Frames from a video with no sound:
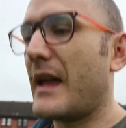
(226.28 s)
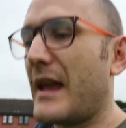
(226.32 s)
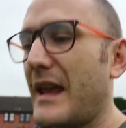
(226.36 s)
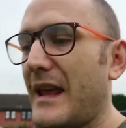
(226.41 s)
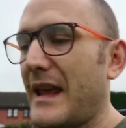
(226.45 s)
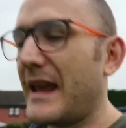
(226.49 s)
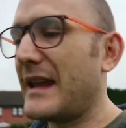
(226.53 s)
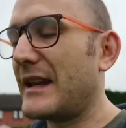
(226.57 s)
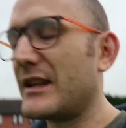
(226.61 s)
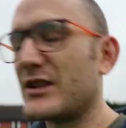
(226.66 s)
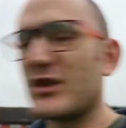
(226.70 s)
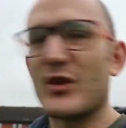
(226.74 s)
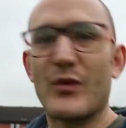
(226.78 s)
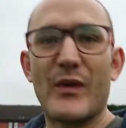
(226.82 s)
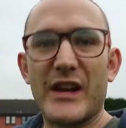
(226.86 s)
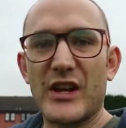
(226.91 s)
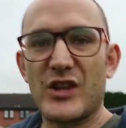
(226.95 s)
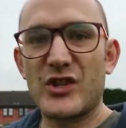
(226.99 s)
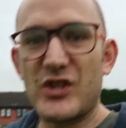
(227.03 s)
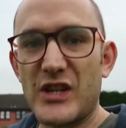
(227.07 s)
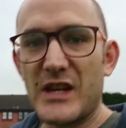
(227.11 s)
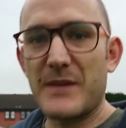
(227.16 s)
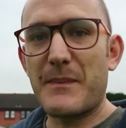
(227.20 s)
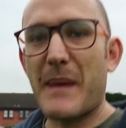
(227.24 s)
It is
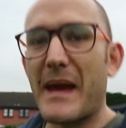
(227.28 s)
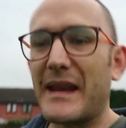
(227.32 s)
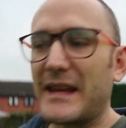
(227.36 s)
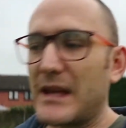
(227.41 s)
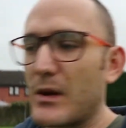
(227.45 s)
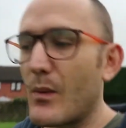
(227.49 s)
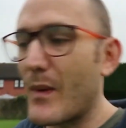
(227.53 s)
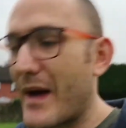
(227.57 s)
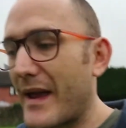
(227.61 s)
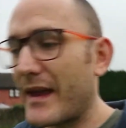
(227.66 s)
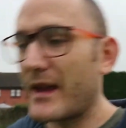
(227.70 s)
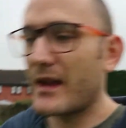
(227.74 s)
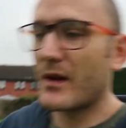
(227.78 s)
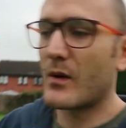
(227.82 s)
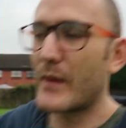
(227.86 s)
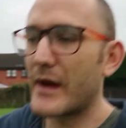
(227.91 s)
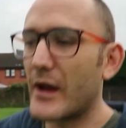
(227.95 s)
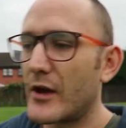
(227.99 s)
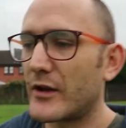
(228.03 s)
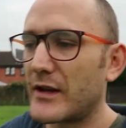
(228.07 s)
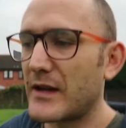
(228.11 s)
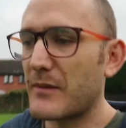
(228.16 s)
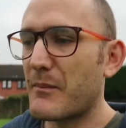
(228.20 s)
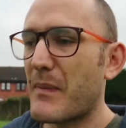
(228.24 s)
already cheap anyway.
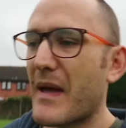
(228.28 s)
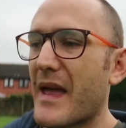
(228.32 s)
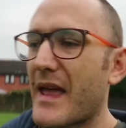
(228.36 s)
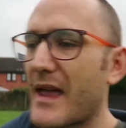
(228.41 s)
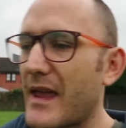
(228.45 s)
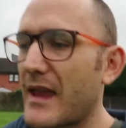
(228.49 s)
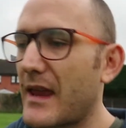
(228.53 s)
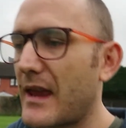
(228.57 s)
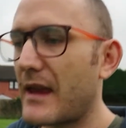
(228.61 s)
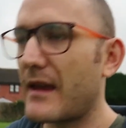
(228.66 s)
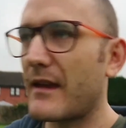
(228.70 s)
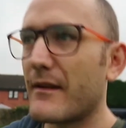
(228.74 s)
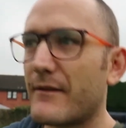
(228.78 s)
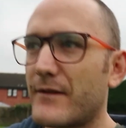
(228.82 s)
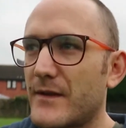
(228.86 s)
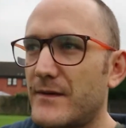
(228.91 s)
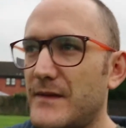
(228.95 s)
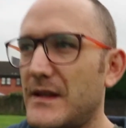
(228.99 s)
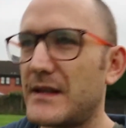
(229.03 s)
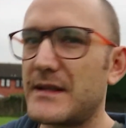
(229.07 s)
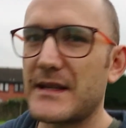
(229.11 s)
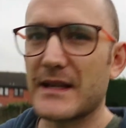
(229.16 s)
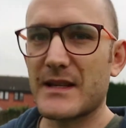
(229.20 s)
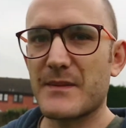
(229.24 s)
We only pay
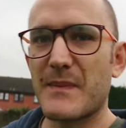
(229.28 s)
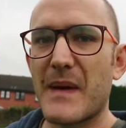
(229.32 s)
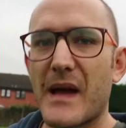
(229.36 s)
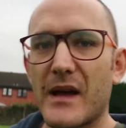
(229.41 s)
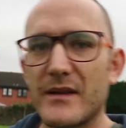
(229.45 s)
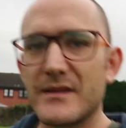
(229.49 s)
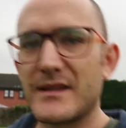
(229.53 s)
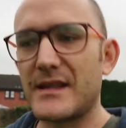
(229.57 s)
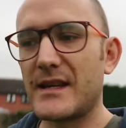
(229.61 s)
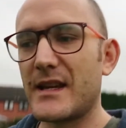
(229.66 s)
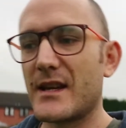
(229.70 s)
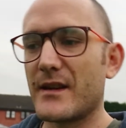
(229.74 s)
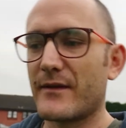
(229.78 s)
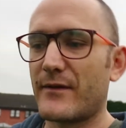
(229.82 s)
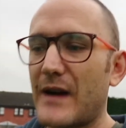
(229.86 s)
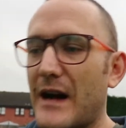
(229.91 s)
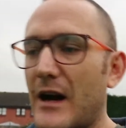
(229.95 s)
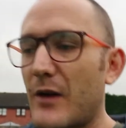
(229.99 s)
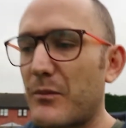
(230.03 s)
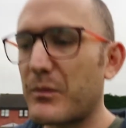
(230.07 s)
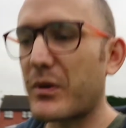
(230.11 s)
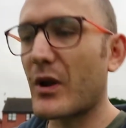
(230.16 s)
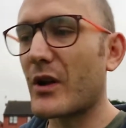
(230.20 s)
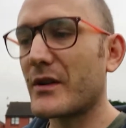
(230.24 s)
£56 a year for
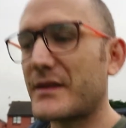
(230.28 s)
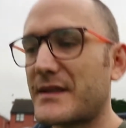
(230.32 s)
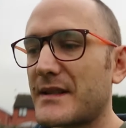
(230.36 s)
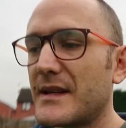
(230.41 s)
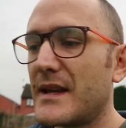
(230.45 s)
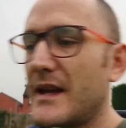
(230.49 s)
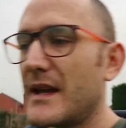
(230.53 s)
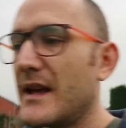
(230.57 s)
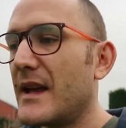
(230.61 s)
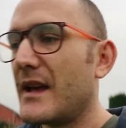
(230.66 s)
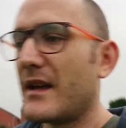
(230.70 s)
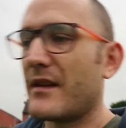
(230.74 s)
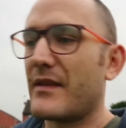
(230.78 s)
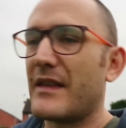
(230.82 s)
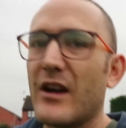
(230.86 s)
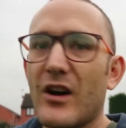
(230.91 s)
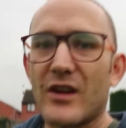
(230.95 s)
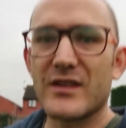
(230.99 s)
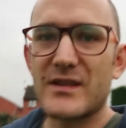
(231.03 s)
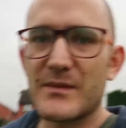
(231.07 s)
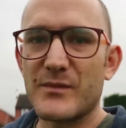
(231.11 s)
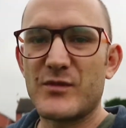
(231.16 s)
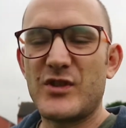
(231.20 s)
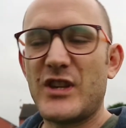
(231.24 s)
our plot. There
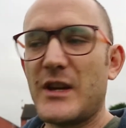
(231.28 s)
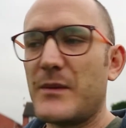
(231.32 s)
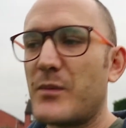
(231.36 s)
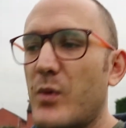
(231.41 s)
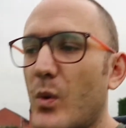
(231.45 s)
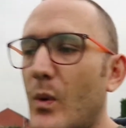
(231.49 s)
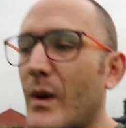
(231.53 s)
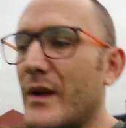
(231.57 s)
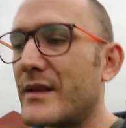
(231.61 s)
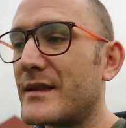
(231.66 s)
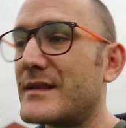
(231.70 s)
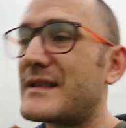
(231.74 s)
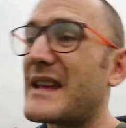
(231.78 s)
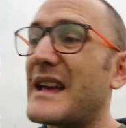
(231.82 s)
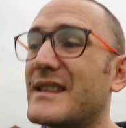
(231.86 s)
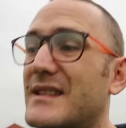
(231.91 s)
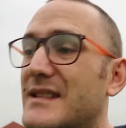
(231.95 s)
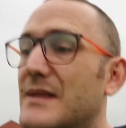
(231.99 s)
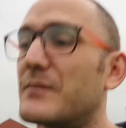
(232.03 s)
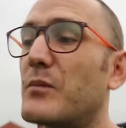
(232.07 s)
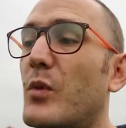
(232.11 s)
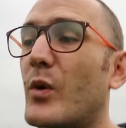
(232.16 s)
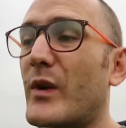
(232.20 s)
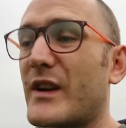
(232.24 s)
are some cheaper ones
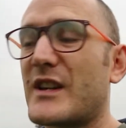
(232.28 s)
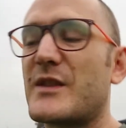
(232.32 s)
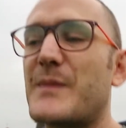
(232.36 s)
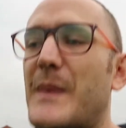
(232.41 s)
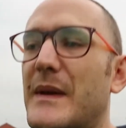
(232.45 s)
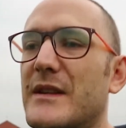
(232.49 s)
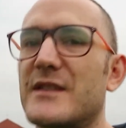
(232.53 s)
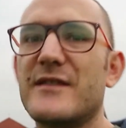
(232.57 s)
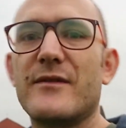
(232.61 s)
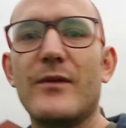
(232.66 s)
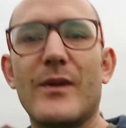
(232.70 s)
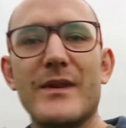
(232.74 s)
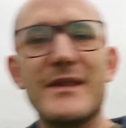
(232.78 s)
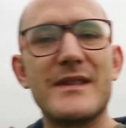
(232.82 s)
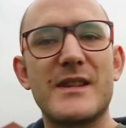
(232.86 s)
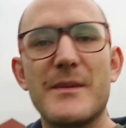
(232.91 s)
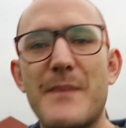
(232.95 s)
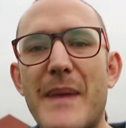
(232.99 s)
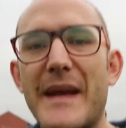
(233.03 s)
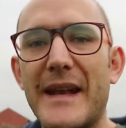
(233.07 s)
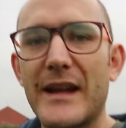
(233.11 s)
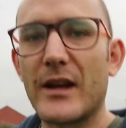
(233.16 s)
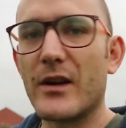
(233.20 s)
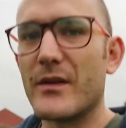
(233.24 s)
and some more expensive ones
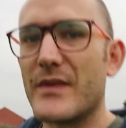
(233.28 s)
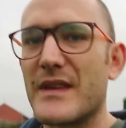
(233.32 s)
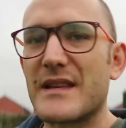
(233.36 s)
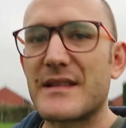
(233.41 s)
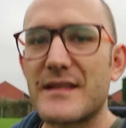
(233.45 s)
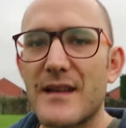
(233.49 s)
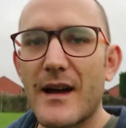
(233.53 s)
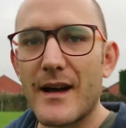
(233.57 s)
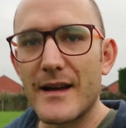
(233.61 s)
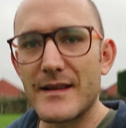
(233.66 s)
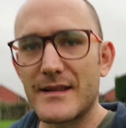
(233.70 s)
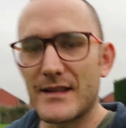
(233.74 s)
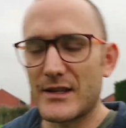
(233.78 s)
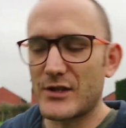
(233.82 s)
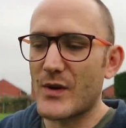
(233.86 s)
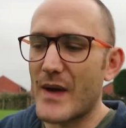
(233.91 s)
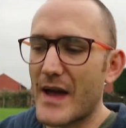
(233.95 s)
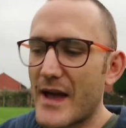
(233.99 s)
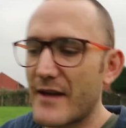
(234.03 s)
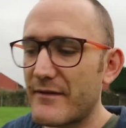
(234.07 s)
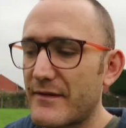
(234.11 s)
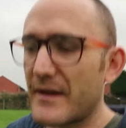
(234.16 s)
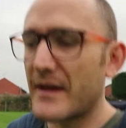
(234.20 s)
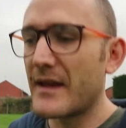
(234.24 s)
depending on the size that you
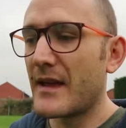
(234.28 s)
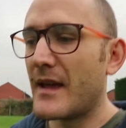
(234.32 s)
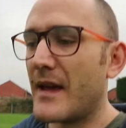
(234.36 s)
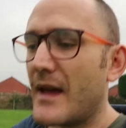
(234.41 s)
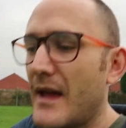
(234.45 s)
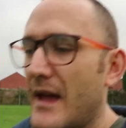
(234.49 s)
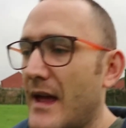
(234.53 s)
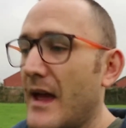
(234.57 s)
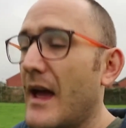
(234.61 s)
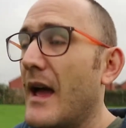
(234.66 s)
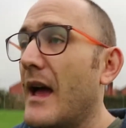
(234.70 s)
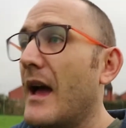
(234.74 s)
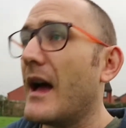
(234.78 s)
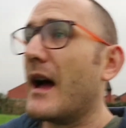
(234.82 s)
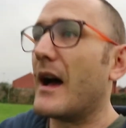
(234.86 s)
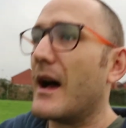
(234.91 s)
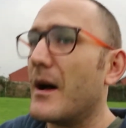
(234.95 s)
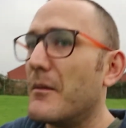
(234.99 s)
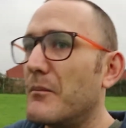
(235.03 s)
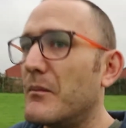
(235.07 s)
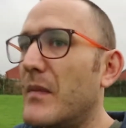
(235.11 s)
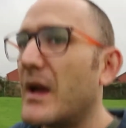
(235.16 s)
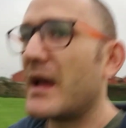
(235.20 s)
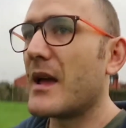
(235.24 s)
have.
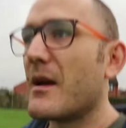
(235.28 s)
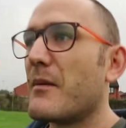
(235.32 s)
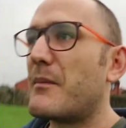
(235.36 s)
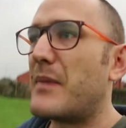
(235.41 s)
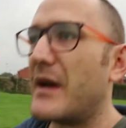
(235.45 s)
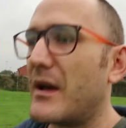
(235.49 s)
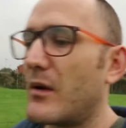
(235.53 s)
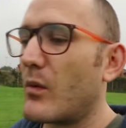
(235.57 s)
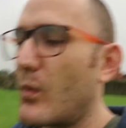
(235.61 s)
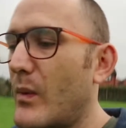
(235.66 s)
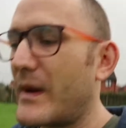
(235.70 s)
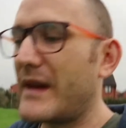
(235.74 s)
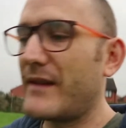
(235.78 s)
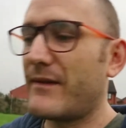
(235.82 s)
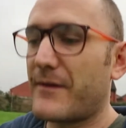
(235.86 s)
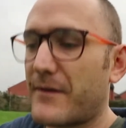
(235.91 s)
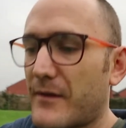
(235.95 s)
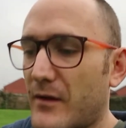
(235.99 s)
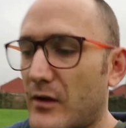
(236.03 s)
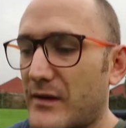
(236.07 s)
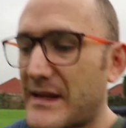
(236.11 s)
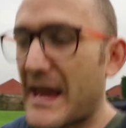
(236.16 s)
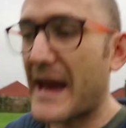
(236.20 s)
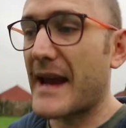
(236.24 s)
But
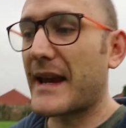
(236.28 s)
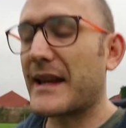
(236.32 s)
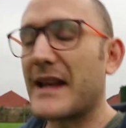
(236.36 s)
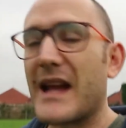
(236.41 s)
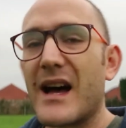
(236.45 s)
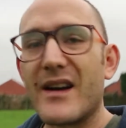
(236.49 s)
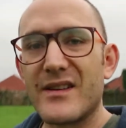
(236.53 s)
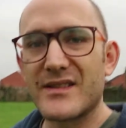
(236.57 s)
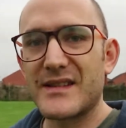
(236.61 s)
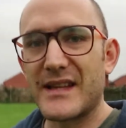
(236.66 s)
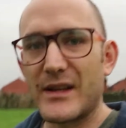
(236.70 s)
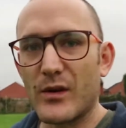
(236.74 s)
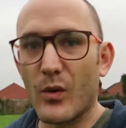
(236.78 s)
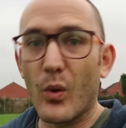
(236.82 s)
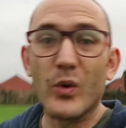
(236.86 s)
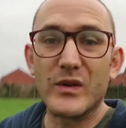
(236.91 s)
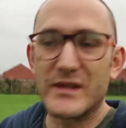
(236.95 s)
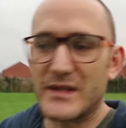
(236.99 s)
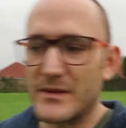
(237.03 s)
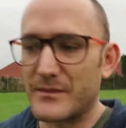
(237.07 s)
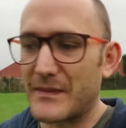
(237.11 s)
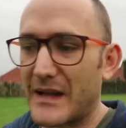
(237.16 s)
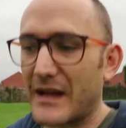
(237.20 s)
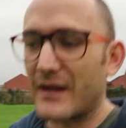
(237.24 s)
we've taken ours in
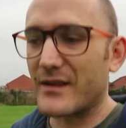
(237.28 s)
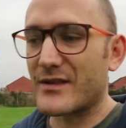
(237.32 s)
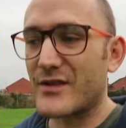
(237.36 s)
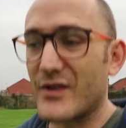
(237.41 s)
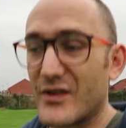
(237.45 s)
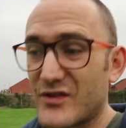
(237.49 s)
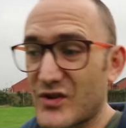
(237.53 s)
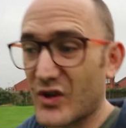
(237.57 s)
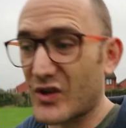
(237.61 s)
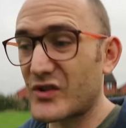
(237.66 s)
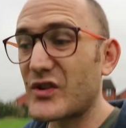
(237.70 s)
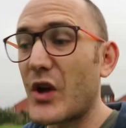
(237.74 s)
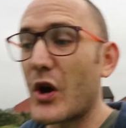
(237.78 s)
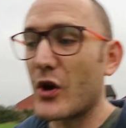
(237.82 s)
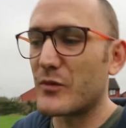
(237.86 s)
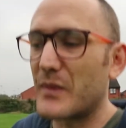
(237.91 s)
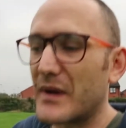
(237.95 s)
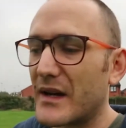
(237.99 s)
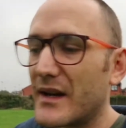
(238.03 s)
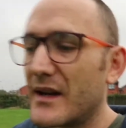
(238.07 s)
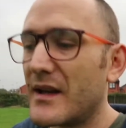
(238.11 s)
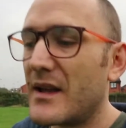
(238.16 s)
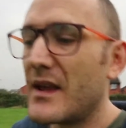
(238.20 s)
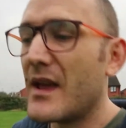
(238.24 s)
autumn now, so it's
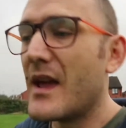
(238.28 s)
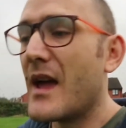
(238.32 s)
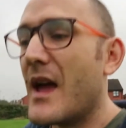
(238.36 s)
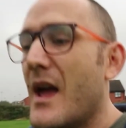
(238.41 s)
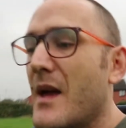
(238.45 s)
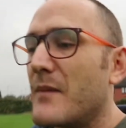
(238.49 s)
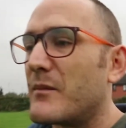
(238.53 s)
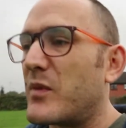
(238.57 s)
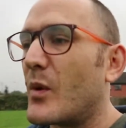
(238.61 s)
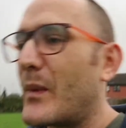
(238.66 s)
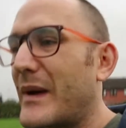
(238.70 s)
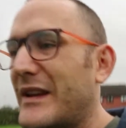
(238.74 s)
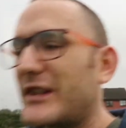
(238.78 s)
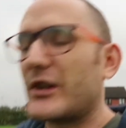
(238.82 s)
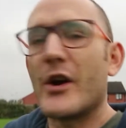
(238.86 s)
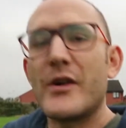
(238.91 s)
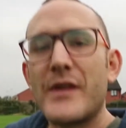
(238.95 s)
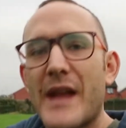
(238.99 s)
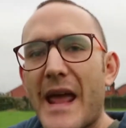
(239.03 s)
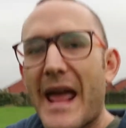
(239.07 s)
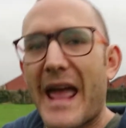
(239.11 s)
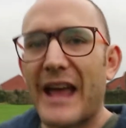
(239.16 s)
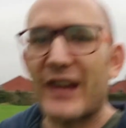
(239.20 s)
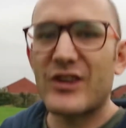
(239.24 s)
October. But we
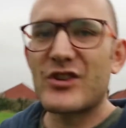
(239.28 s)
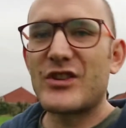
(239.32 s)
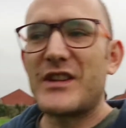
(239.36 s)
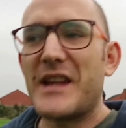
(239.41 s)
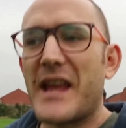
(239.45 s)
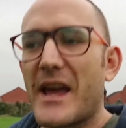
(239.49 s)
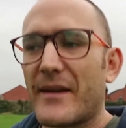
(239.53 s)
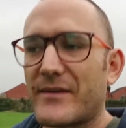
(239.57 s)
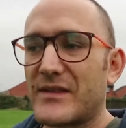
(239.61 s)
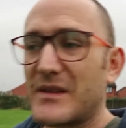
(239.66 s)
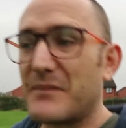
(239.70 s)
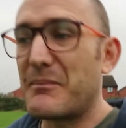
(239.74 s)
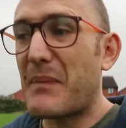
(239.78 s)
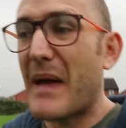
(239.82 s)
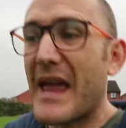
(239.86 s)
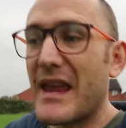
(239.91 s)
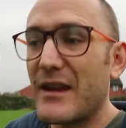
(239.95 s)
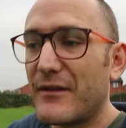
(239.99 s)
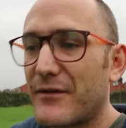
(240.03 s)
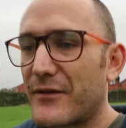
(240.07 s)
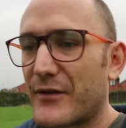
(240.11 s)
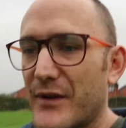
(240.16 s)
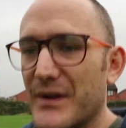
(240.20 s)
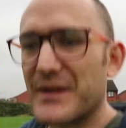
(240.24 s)
don't actually have to
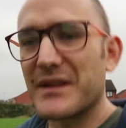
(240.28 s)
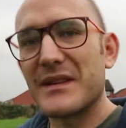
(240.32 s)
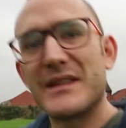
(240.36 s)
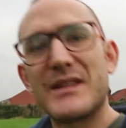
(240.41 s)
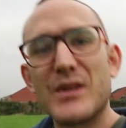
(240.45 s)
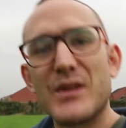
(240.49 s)
pay for it